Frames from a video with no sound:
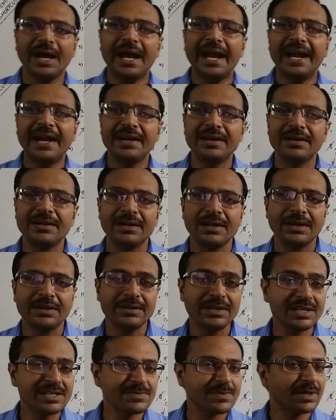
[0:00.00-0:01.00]
and
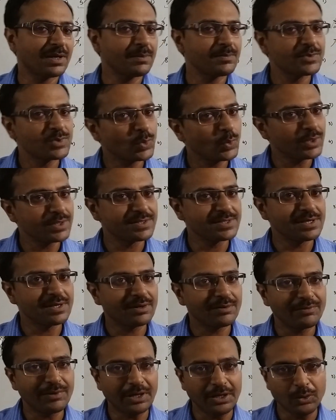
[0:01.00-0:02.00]
things become so
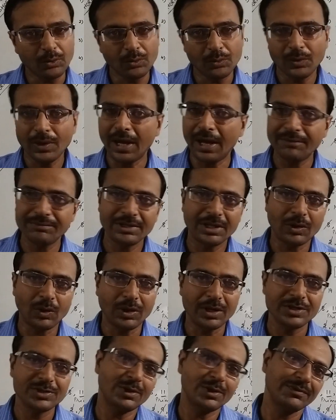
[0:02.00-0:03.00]
easier when you have the
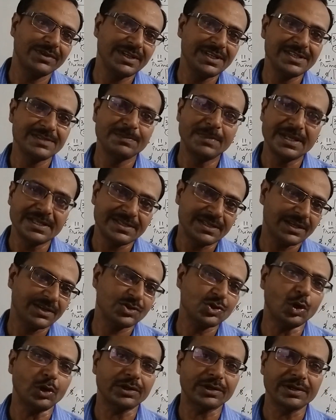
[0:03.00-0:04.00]
knowledge of these
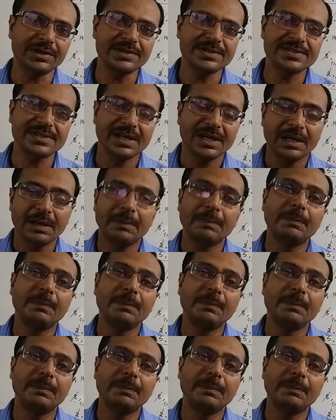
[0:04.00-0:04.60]
basic shortcuts,